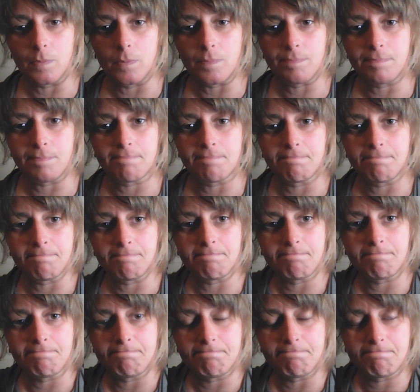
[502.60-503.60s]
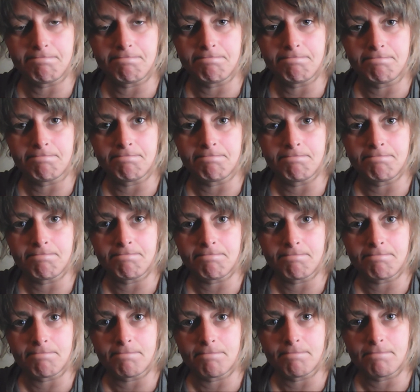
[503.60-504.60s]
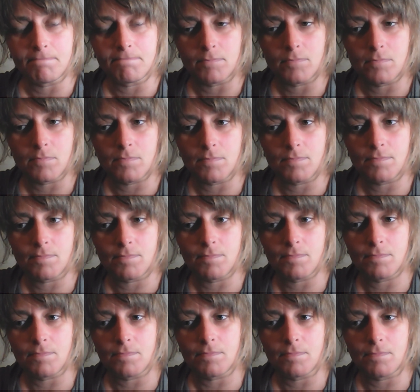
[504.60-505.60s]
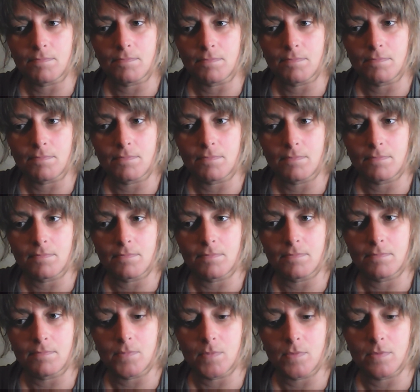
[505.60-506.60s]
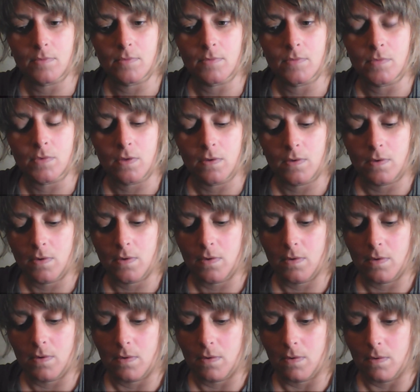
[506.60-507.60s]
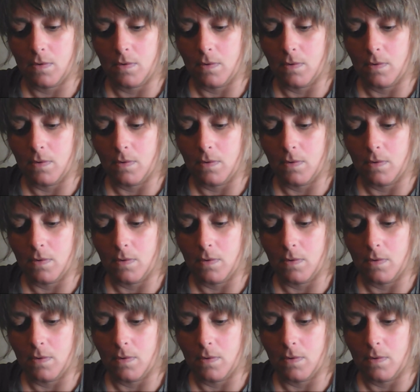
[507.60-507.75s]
Nobody speaks.